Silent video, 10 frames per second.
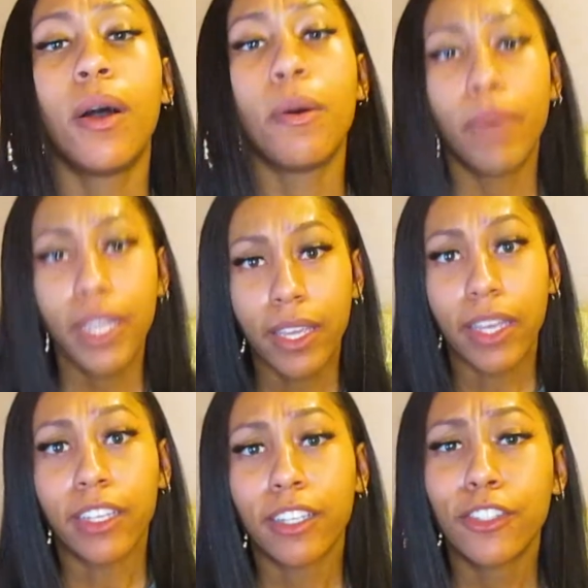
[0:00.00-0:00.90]
But
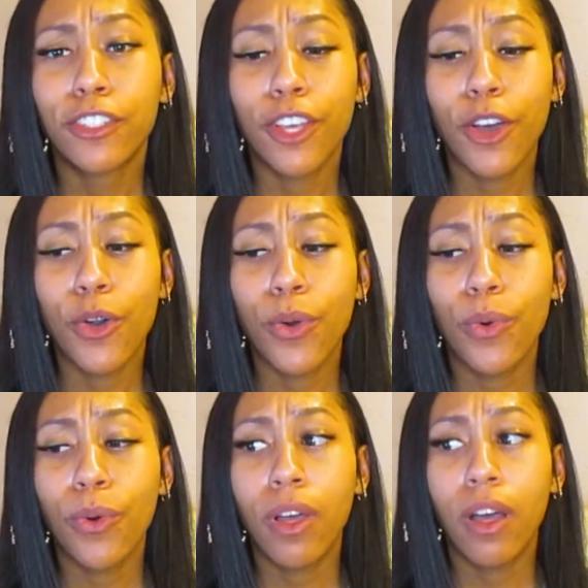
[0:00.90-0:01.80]
yeah,
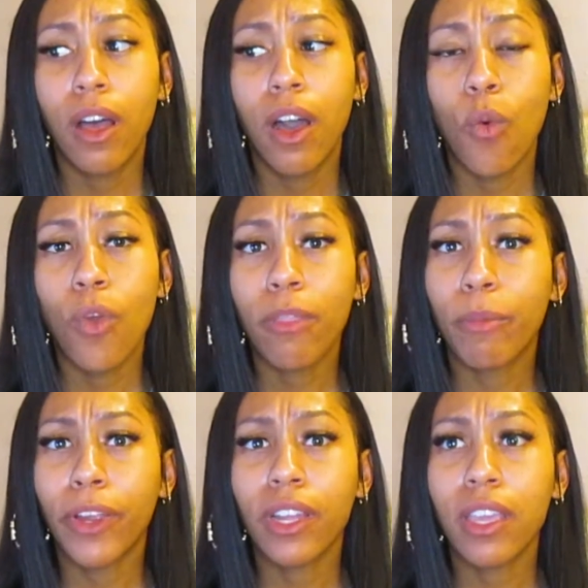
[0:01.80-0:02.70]
so with
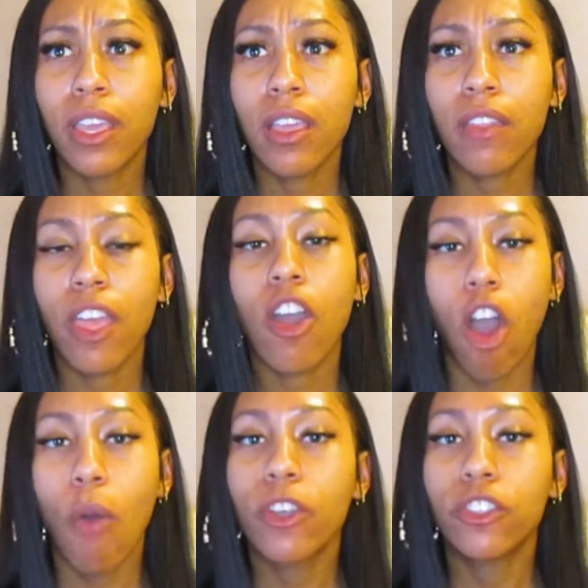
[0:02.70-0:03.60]
Burger King, they
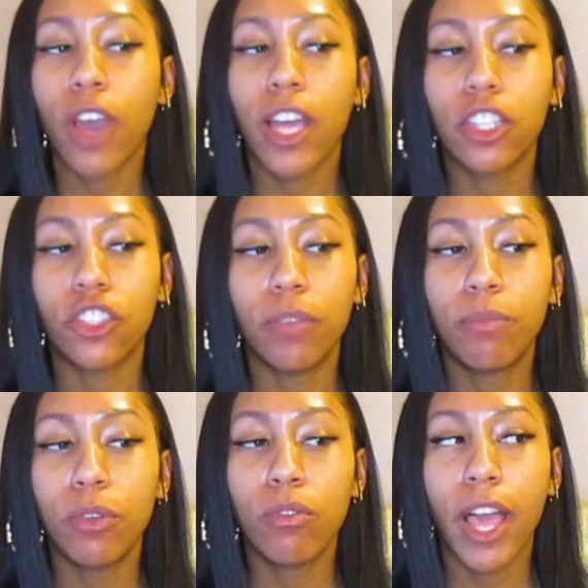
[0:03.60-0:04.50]
always try to dip
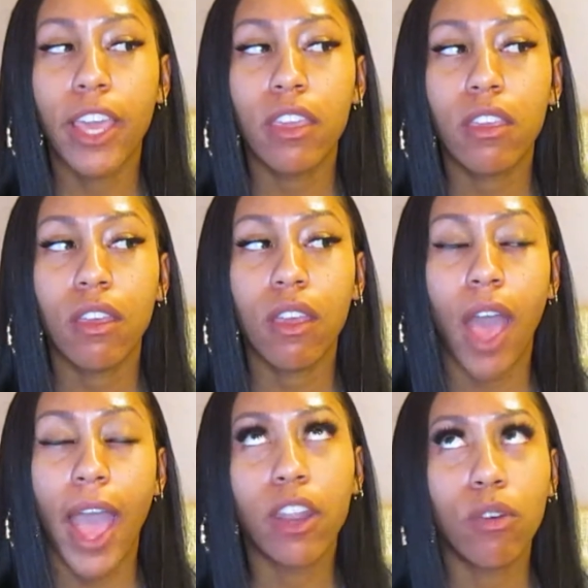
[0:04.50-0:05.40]
you like
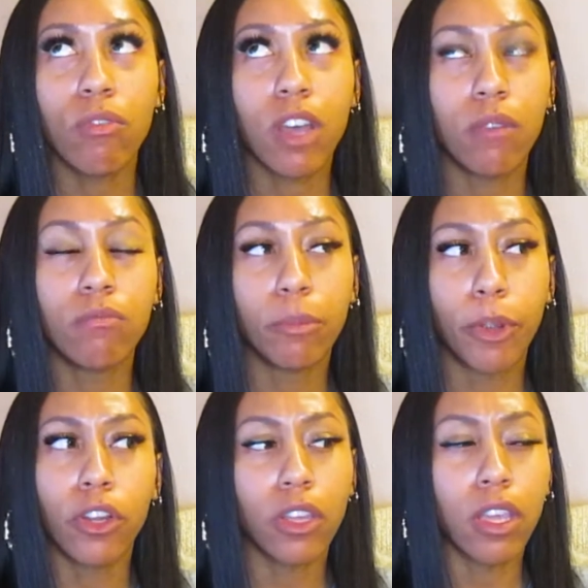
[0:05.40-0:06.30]
I don't come to
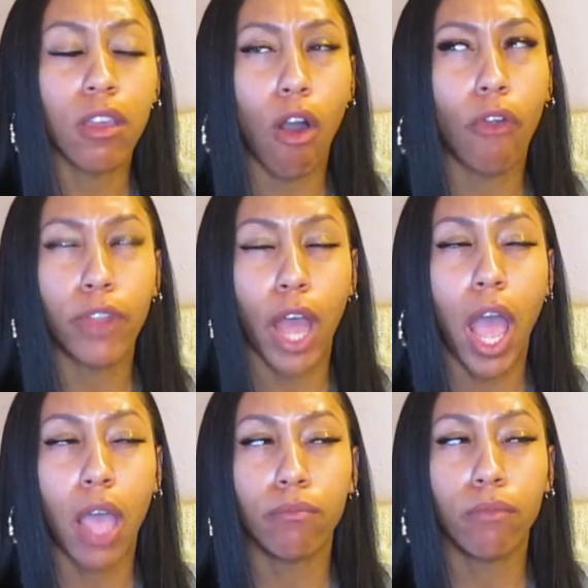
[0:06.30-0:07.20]
Burger King all the
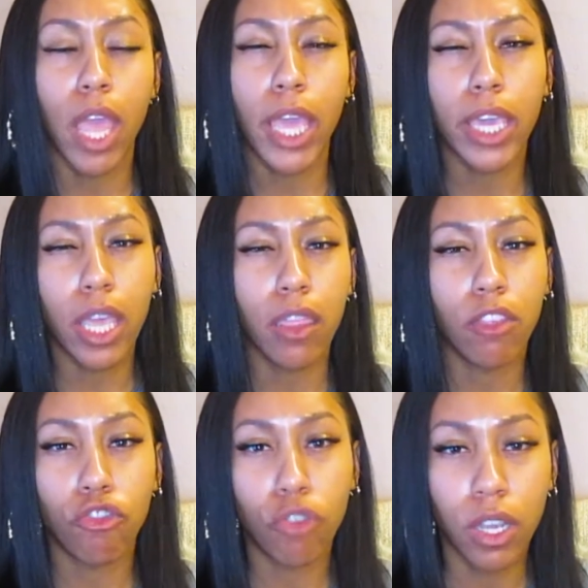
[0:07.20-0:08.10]
time and get this
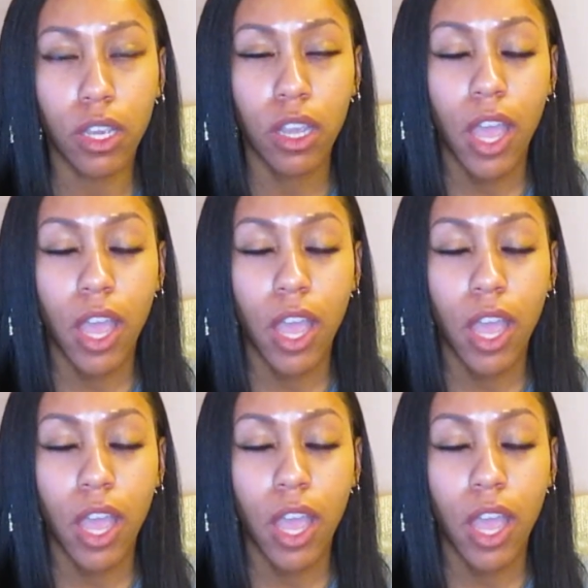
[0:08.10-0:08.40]
drink.